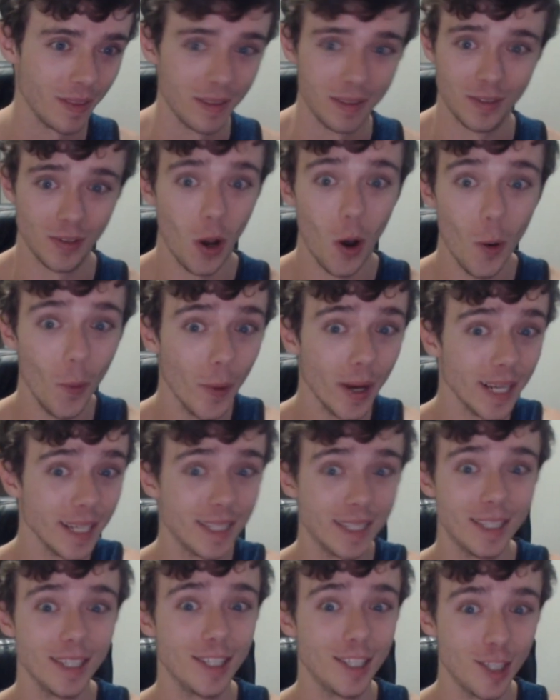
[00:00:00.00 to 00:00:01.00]
It's
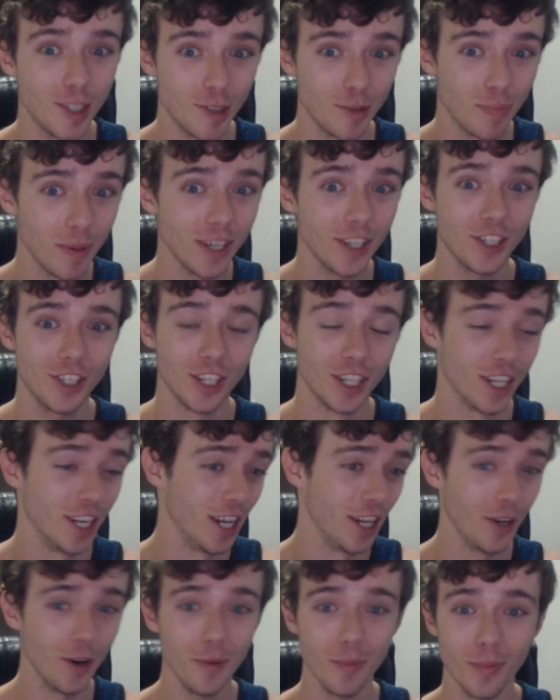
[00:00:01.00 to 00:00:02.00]
always suspicion, and
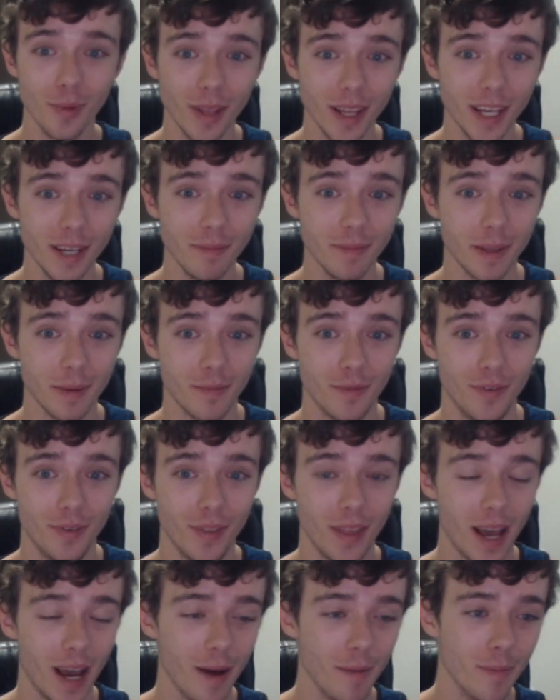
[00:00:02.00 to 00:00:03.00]
I don't blame them for
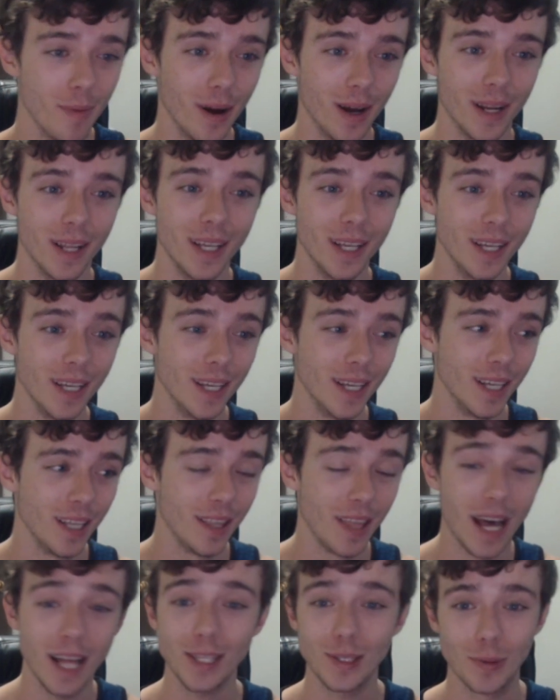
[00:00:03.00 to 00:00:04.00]
that, but
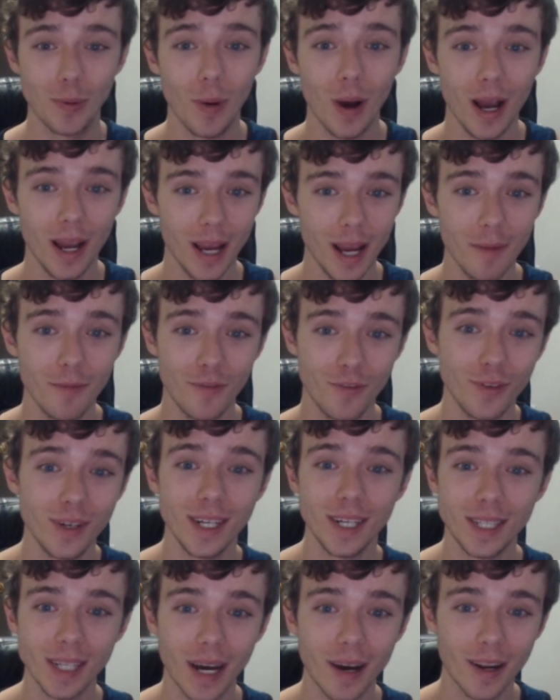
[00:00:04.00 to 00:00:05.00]
that's why I'm
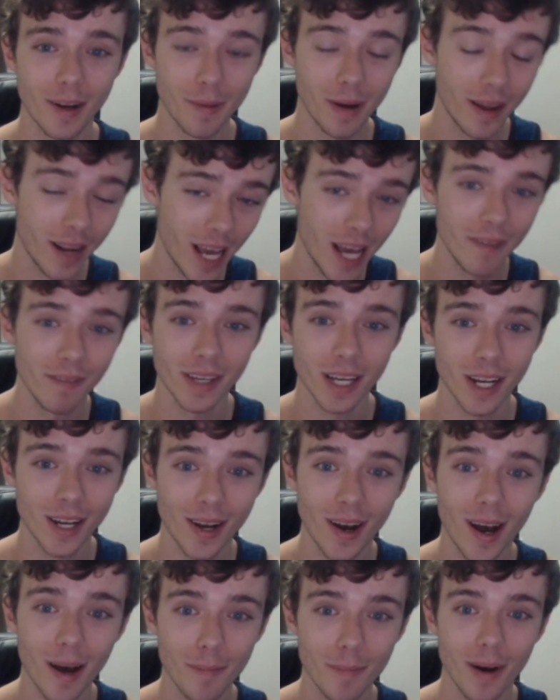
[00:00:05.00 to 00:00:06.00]
freaked out about having a
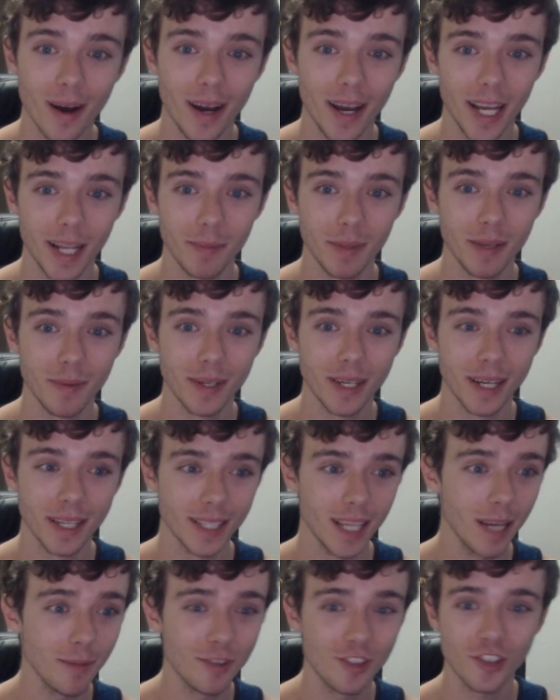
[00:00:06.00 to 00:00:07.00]
cop behind me, because
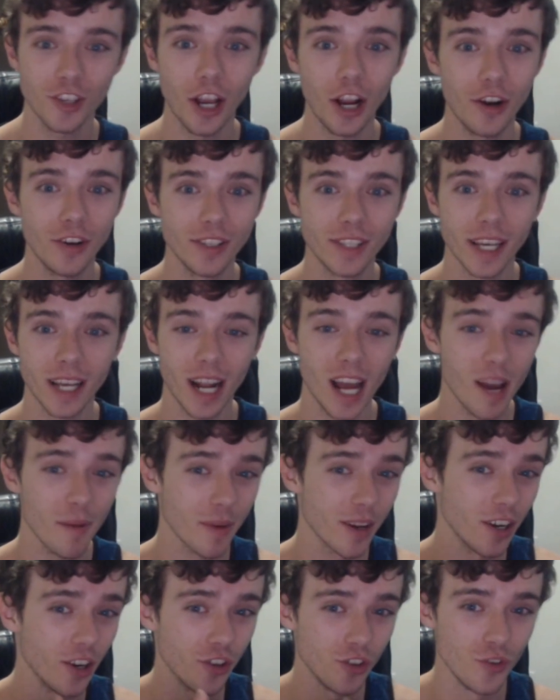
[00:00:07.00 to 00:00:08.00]
I'm scared that I'm
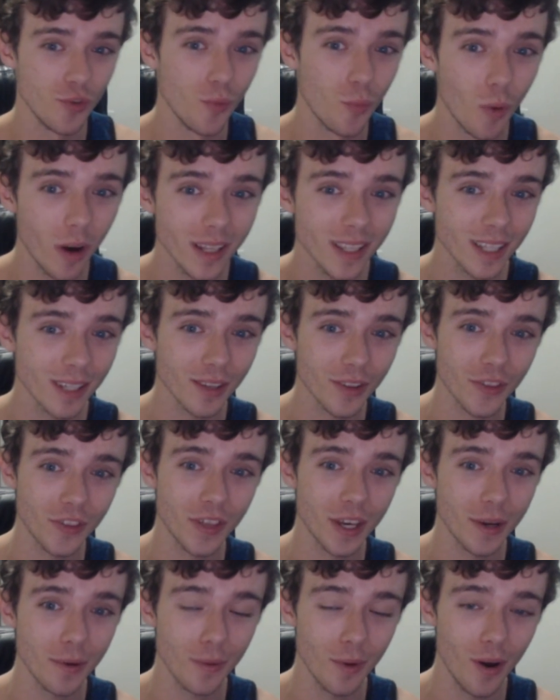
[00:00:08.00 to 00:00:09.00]
going to do one little
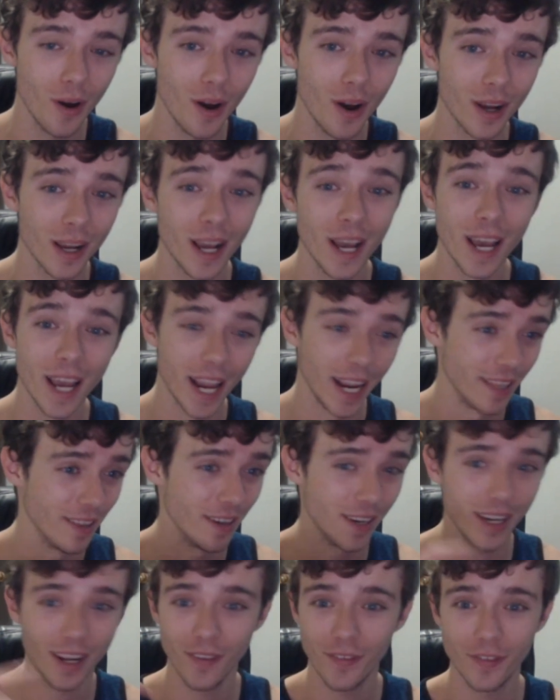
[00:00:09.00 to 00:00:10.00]
thing wrong, and
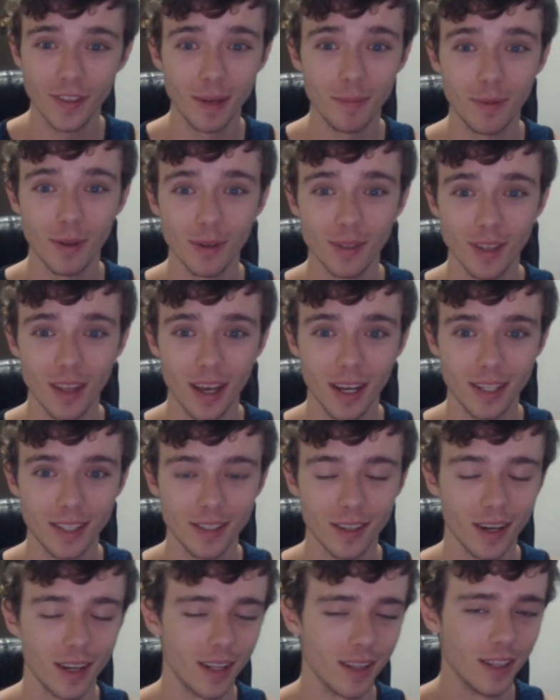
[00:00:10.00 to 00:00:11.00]
they're going to flip those
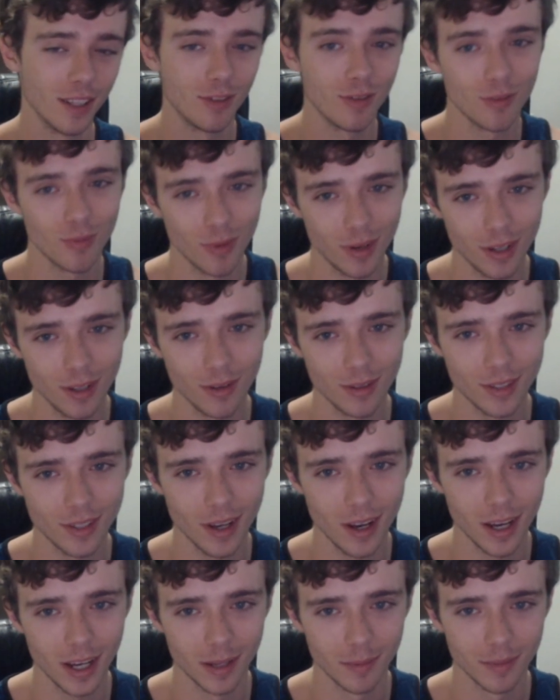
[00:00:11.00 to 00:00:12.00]
lights on, and this was one of those
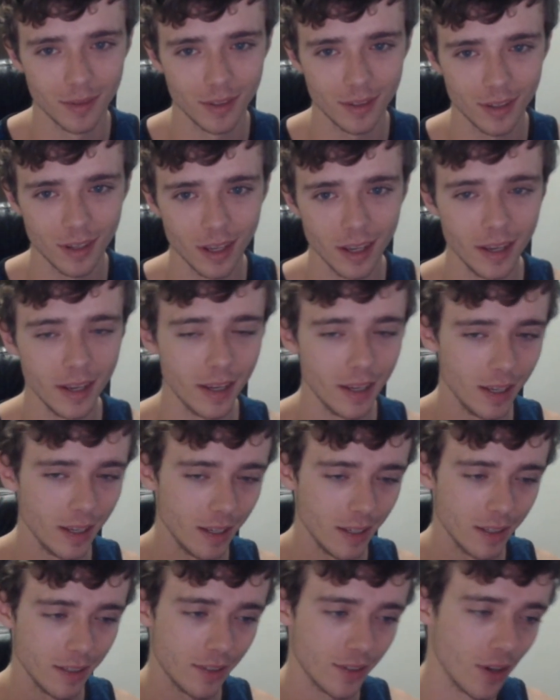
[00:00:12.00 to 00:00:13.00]
times.
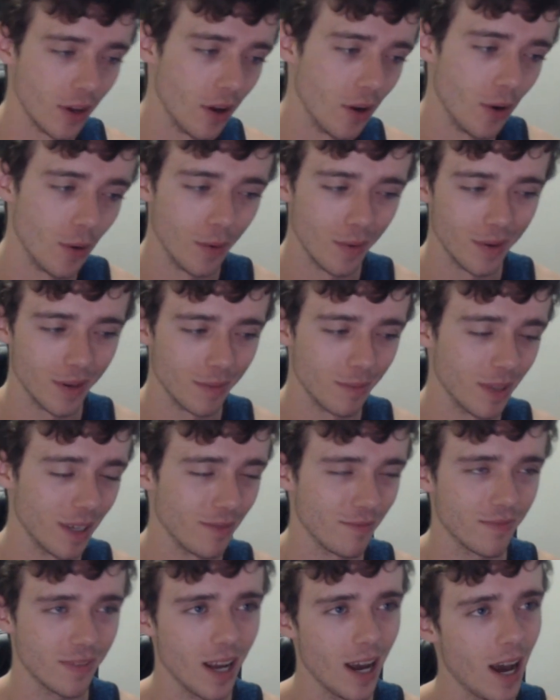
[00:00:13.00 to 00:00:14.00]
So, I'm
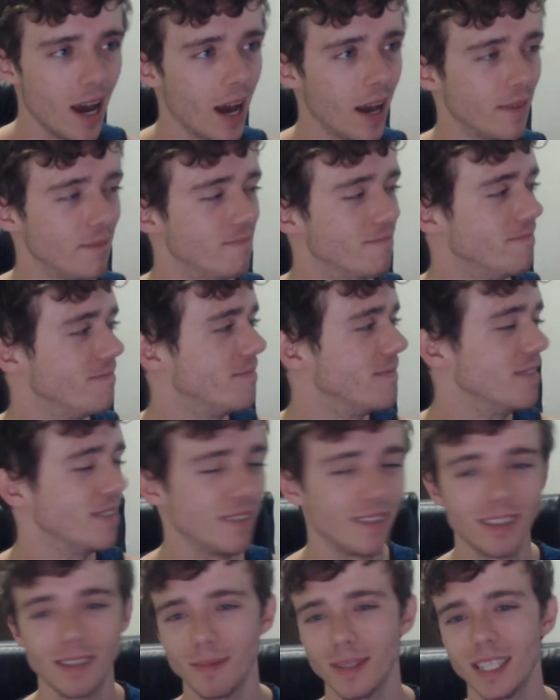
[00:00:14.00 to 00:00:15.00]
like, God
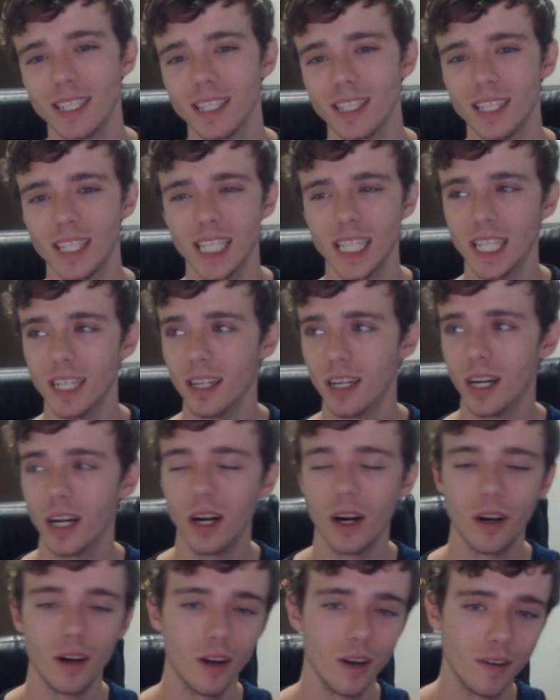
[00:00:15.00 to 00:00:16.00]
damn it.
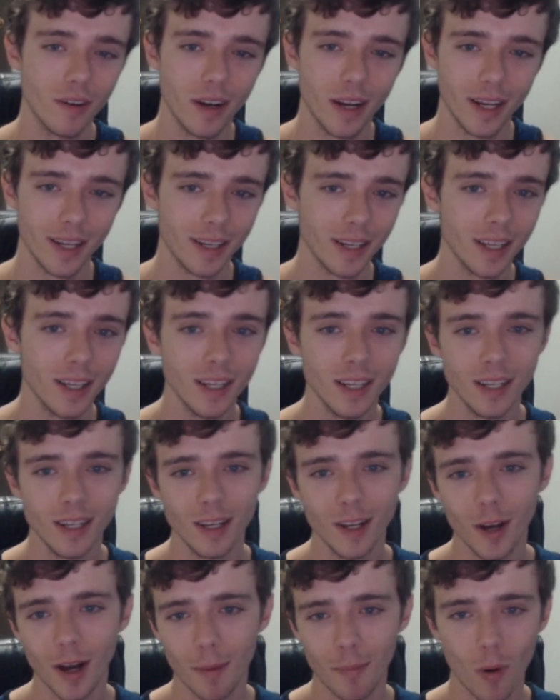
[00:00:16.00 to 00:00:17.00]
Alright.
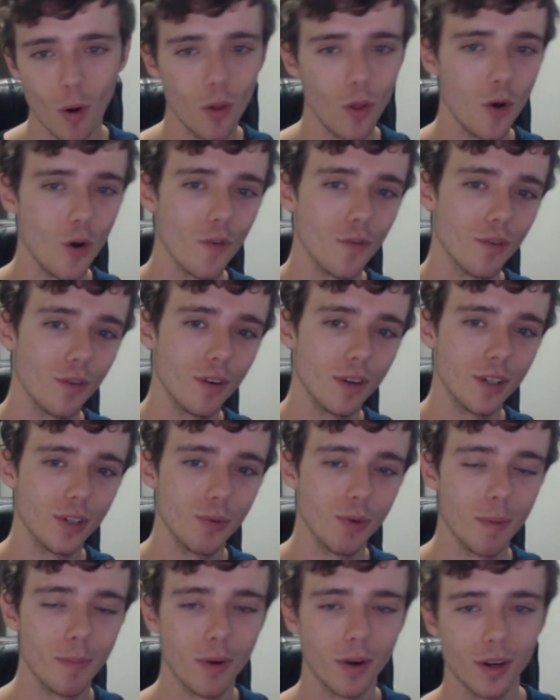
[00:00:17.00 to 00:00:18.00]
I pull over
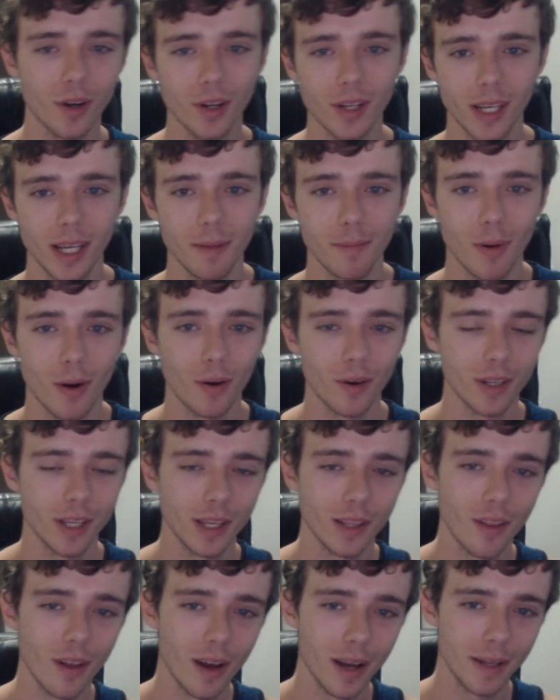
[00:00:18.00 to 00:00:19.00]
into a Burger King
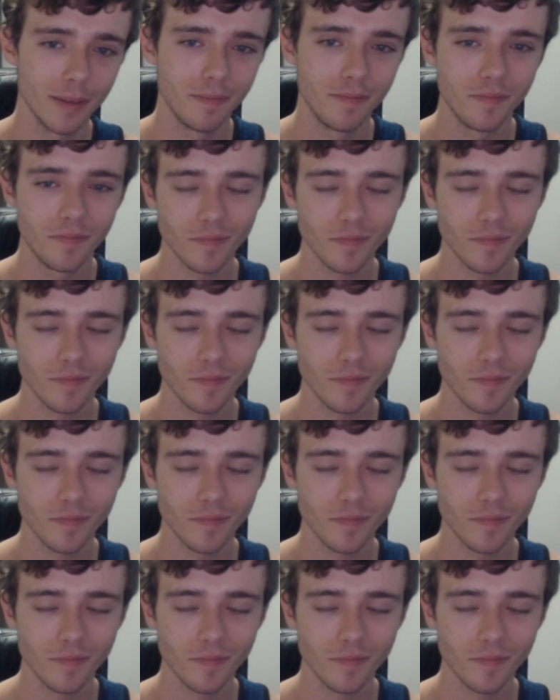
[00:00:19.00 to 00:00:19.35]
parking lot.